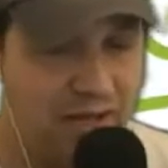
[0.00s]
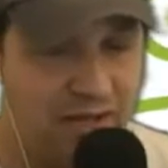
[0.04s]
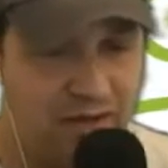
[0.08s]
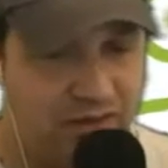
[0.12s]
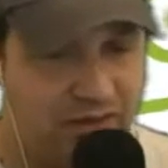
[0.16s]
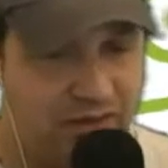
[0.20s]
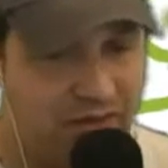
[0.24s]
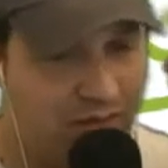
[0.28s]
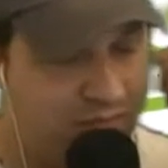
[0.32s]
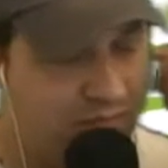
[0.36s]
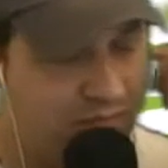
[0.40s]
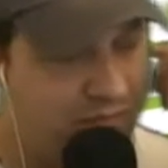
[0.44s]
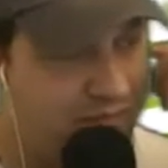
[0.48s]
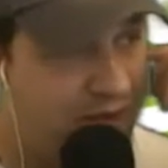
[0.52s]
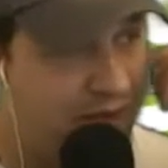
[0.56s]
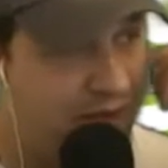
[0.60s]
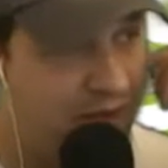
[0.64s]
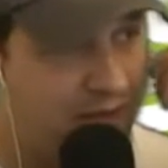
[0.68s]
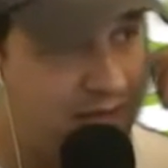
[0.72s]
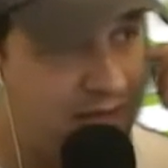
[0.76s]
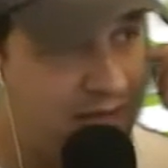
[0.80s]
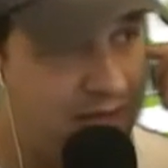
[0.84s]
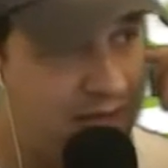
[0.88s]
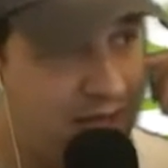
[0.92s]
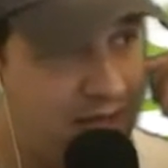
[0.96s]
And the
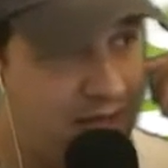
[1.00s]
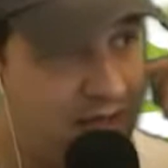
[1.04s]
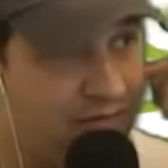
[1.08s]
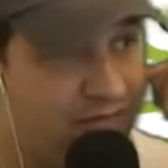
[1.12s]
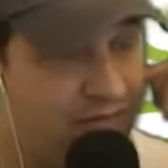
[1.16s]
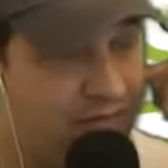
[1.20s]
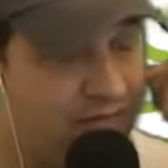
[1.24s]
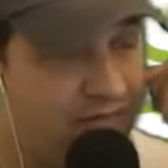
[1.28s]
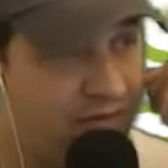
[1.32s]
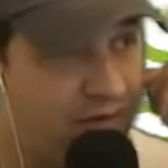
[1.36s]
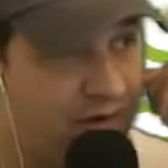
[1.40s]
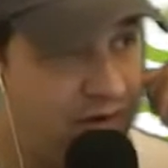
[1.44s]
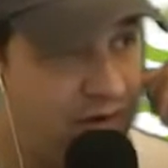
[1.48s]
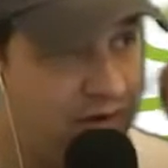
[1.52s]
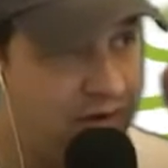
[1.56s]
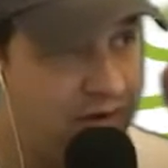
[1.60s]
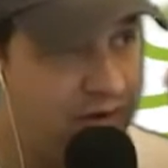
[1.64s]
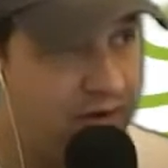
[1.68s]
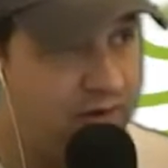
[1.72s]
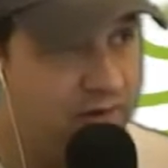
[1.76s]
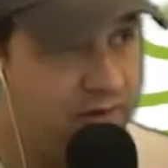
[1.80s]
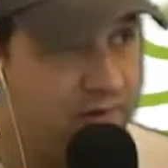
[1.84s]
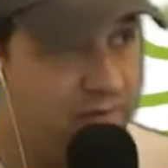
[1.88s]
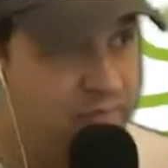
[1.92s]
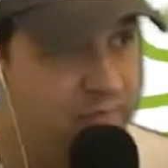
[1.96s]
fact that I live in
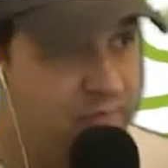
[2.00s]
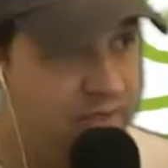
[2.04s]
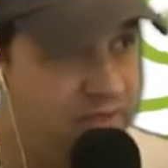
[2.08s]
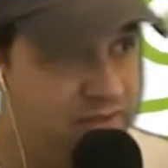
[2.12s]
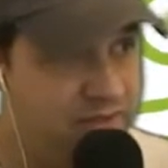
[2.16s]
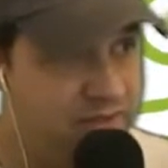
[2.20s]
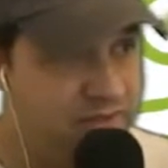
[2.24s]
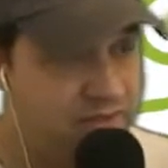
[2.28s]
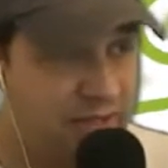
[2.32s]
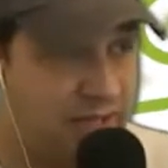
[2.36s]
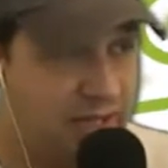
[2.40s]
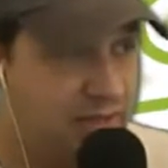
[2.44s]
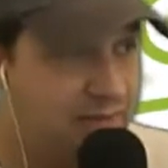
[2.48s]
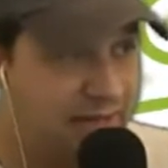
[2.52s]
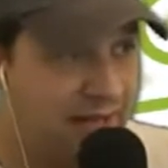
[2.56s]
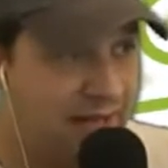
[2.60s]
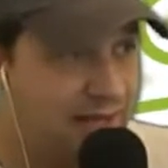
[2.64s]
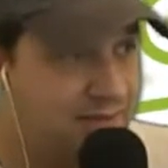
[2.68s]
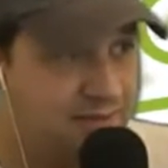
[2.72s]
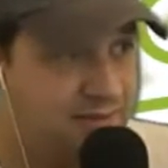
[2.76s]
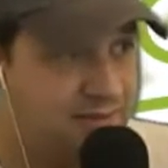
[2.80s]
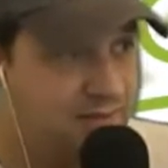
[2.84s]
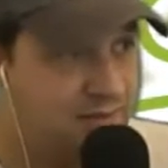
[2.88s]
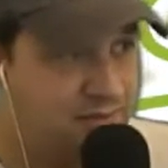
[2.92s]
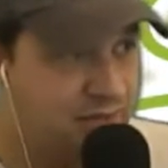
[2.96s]
Florida means
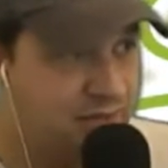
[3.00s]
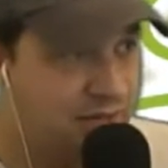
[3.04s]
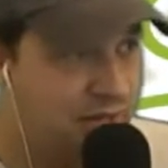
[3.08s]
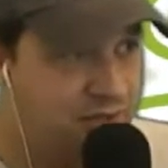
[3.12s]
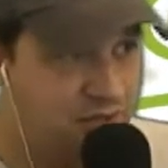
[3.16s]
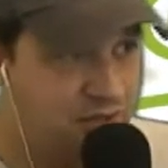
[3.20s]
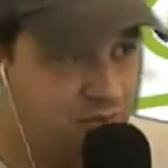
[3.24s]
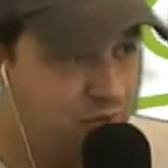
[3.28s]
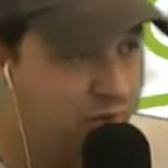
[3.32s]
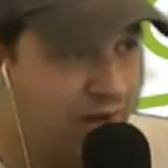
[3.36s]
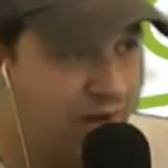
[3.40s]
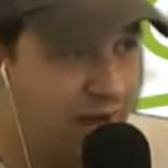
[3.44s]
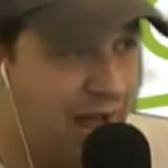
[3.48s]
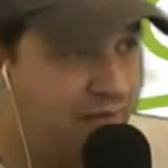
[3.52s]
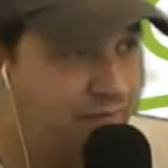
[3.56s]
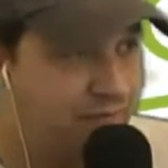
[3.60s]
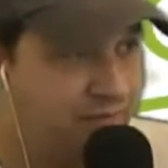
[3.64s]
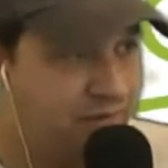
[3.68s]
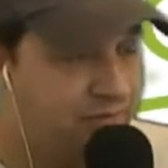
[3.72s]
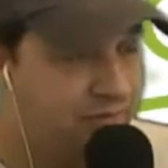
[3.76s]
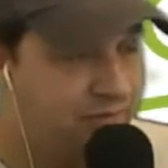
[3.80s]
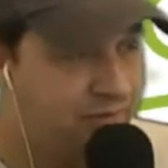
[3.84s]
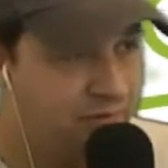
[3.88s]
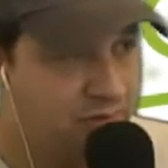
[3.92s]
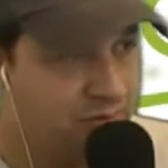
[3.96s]
that's just, I just want to
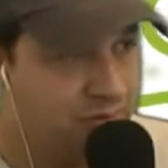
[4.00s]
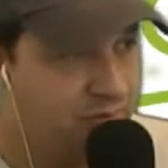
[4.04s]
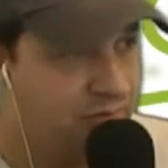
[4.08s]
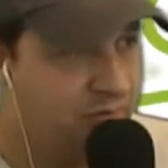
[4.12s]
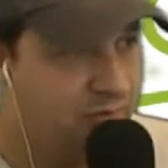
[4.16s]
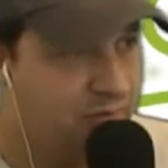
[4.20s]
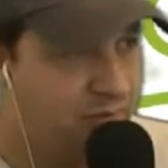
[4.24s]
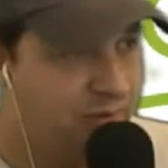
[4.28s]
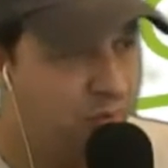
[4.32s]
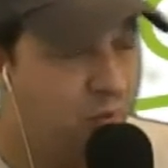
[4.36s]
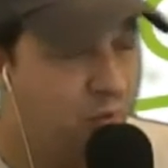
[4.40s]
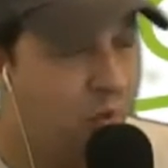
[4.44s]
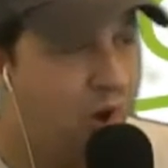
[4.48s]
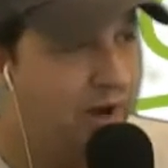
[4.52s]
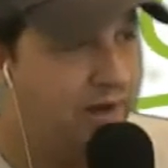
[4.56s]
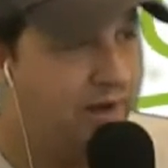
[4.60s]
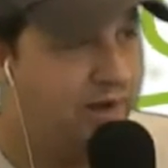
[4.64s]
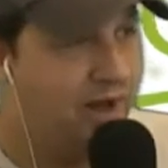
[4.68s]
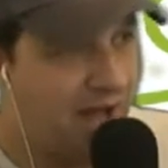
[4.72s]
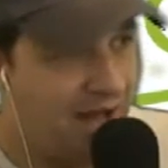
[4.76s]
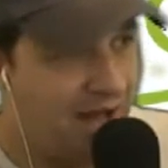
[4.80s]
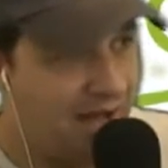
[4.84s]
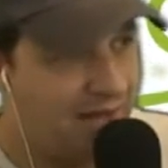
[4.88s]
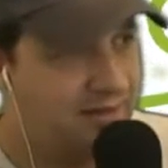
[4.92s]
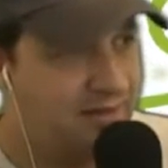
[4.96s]
have a convertible. I mean, why
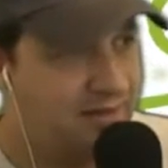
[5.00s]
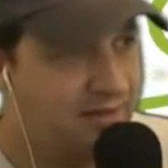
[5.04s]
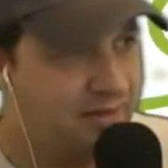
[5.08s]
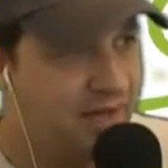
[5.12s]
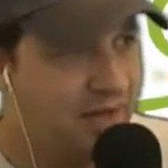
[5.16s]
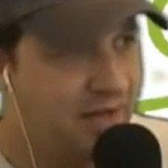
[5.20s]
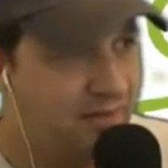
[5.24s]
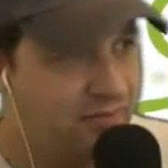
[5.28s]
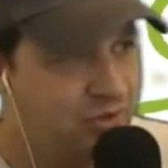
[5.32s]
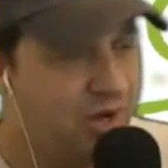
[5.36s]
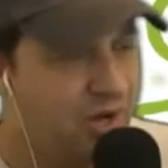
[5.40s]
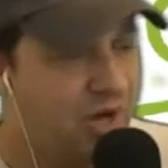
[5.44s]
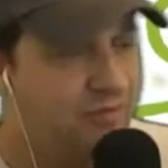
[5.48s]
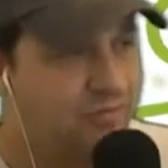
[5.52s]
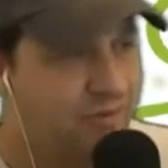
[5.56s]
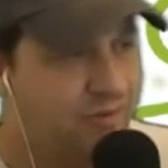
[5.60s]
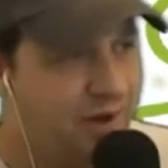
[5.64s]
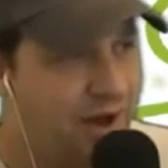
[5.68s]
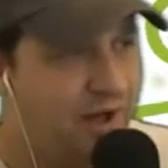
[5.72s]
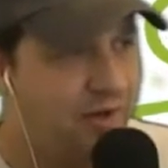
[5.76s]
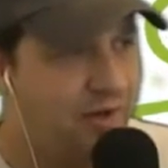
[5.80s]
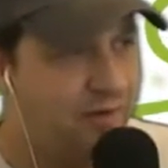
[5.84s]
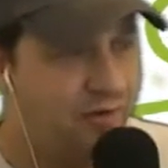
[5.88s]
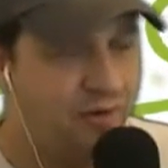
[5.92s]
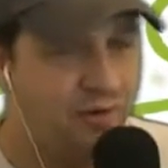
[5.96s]
not? I drive
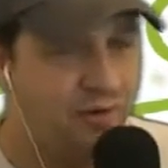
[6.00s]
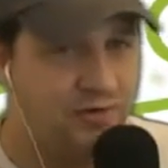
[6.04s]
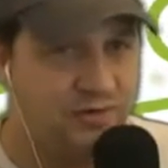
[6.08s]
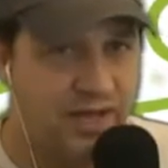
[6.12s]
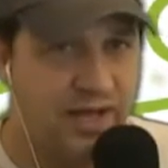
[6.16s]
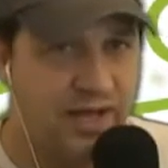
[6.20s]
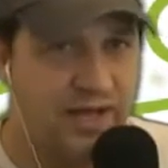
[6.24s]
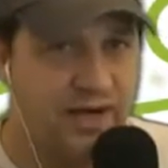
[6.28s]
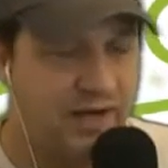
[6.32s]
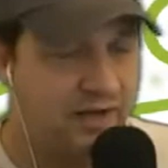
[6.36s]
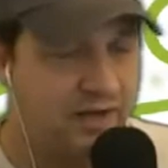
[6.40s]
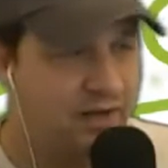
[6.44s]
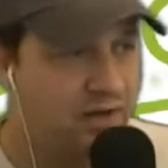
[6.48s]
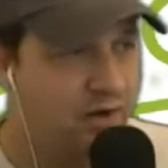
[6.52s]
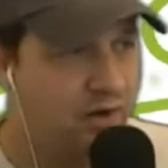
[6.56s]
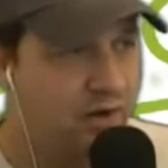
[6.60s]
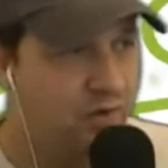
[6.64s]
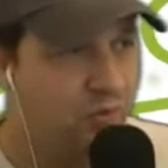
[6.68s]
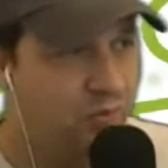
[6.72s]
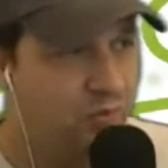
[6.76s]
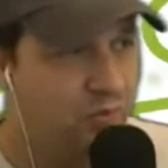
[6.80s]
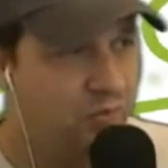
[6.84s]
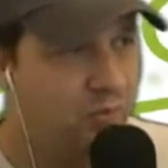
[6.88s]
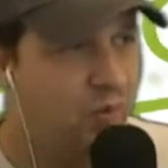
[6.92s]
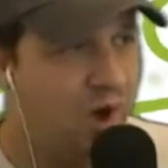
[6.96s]
around all day and I
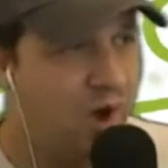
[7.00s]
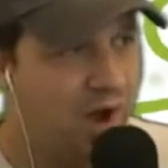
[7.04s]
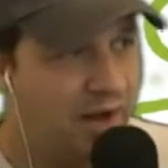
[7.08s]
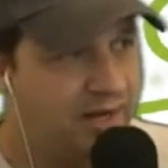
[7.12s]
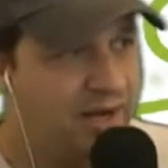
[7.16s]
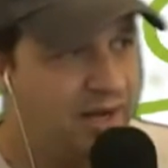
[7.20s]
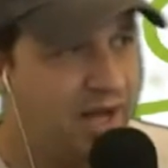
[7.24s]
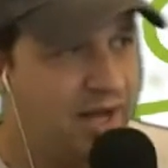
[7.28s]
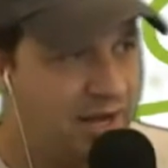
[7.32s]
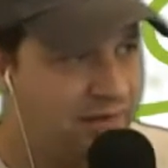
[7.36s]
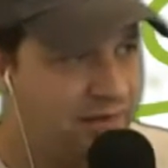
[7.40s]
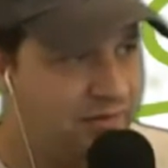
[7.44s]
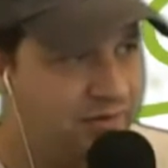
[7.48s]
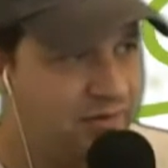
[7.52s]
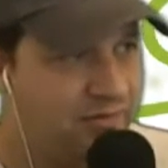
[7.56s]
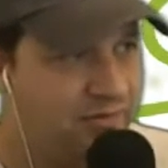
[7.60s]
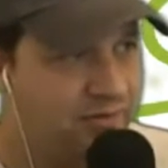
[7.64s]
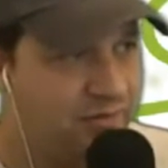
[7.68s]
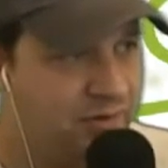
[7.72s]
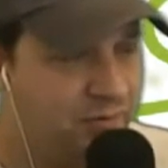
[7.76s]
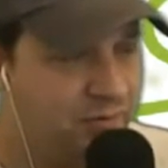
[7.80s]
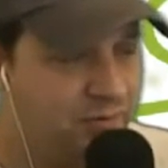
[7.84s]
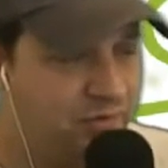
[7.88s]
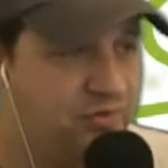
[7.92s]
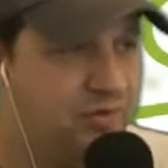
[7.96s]
go, why not have a
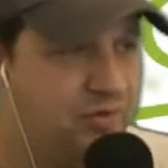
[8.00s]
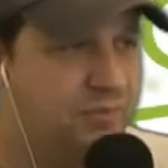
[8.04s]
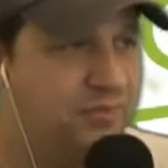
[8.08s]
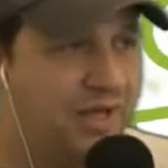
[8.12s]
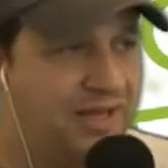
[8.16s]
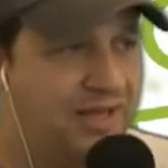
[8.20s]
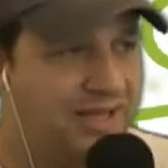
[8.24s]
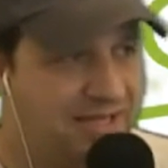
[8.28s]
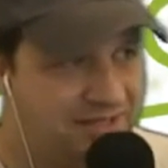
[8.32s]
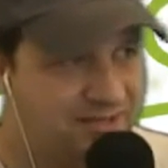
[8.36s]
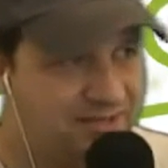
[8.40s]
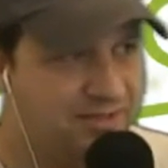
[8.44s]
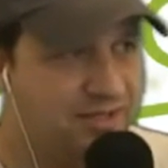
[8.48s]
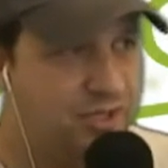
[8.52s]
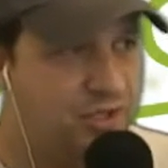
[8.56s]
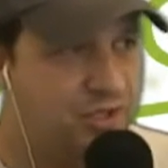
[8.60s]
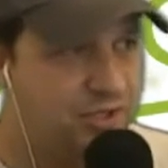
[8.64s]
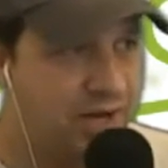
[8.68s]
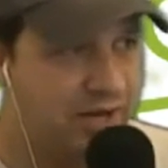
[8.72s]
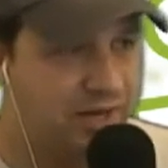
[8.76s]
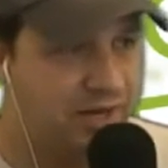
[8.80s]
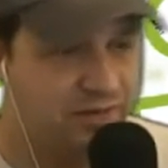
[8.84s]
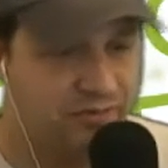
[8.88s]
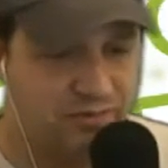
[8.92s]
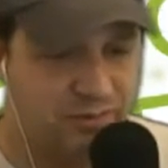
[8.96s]
convertible? So I'm at least going to
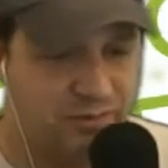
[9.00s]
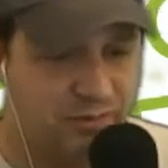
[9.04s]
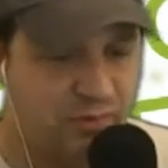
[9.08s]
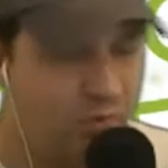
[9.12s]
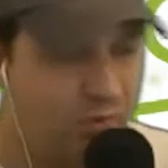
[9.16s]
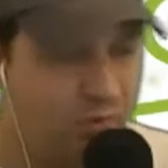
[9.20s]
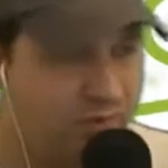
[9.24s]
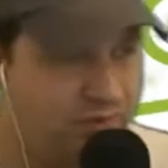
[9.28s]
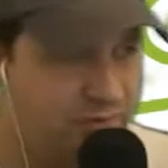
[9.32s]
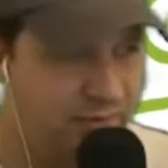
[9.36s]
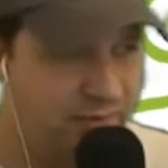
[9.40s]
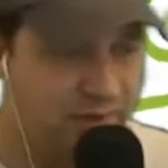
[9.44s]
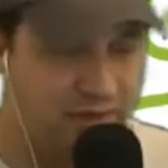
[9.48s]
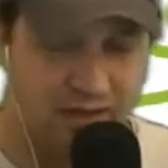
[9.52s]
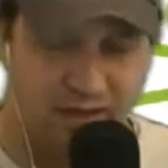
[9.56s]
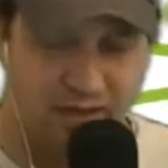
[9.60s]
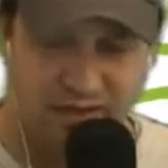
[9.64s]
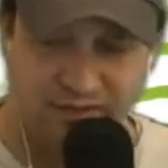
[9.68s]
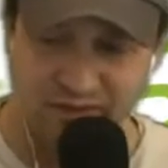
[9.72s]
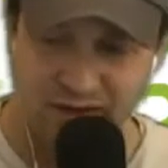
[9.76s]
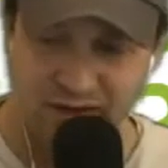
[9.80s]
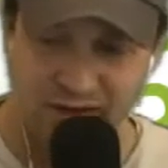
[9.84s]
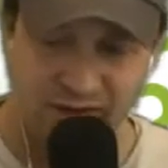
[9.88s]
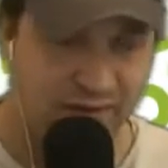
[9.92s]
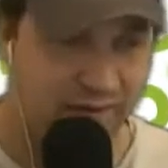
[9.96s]
try a convertible once in my
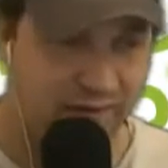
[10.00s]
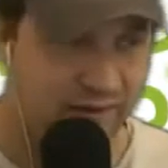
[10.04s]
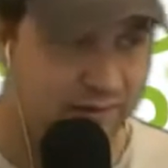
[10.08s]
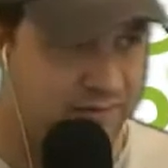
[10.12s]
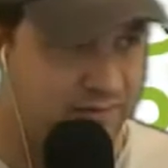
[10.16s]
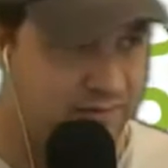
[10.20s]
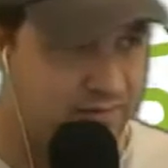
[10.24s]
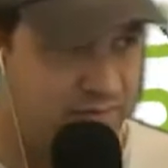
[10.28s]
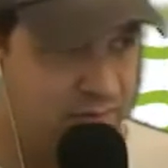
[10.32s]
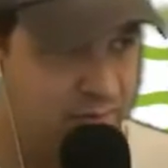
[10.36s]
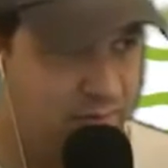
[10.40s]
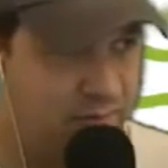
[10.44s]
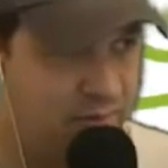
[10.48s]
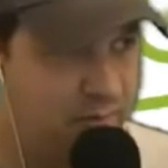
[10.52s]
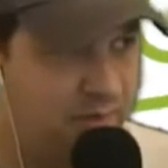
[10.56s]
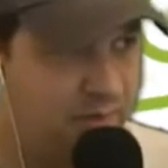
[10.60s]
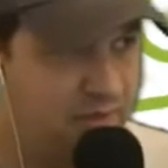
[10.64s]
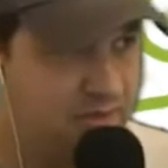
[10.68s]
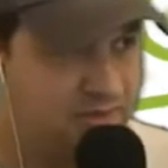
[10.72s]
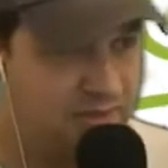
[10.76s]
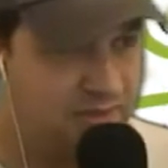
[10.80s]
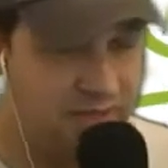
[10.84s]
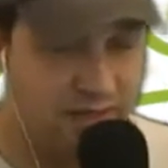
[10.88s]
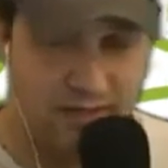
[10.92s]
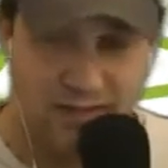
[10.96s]
life. And I think it's going to be a
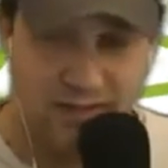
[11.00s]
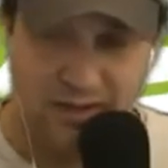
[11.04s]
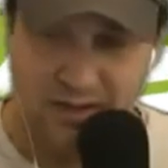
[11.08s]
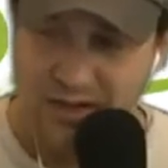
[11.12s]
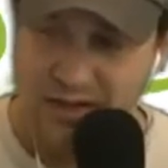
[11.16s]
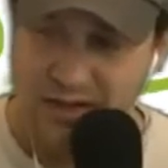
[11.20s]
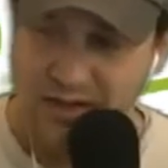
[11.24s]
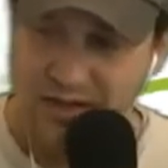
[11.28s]
Mustang.